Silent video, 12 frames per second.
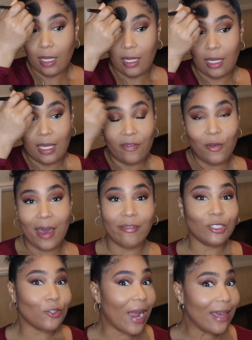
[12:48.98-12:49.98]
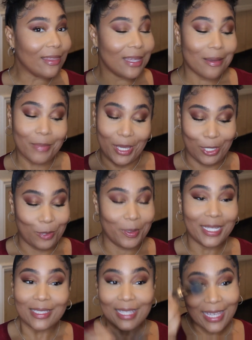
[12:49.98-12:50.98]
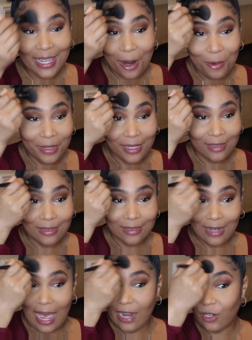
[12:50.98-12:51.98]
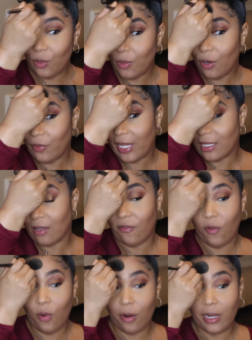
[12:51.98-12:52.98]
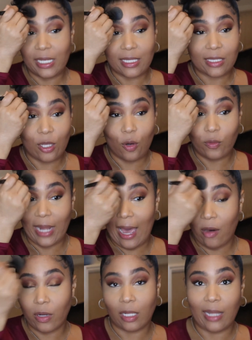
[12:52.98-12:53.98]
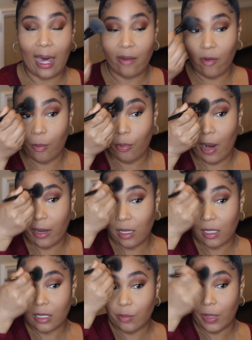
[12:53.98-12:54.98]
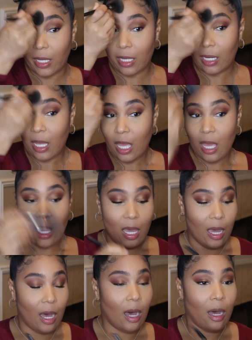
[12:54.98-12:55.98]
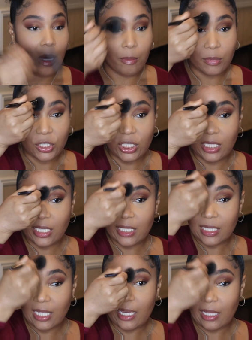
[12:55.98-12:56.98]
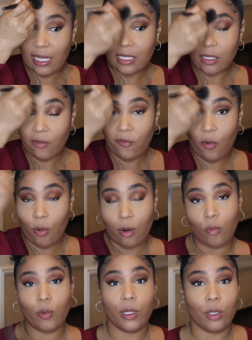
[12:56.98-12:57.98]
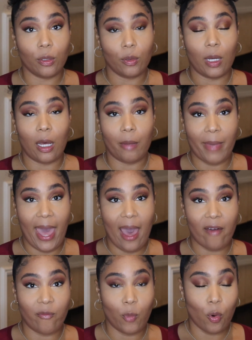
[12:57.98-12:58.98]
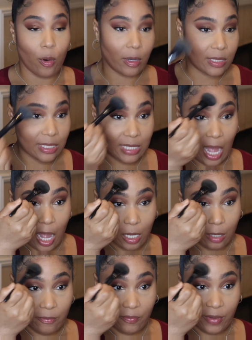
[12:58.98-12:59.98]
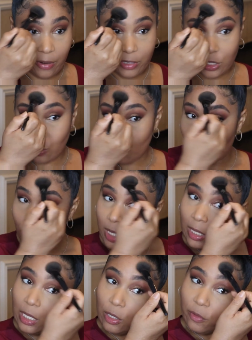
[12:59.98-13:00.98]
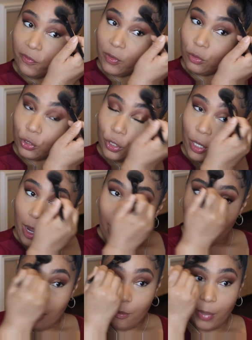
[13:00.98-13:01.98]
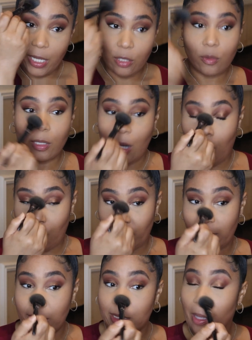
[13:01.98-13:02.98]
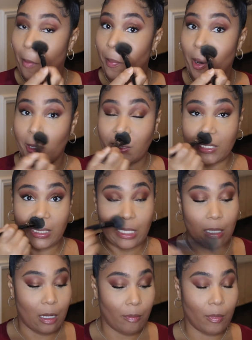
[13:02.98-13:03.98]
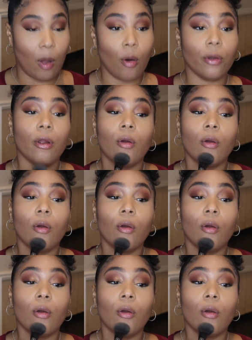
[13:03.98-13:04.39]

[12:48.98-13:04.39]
if you haven't tried them, you need to get on it. I do know that Sephora is sold out a lot of her products, but she did say that Sephora will have more stock very soon in the near future, but you can always purchase them on her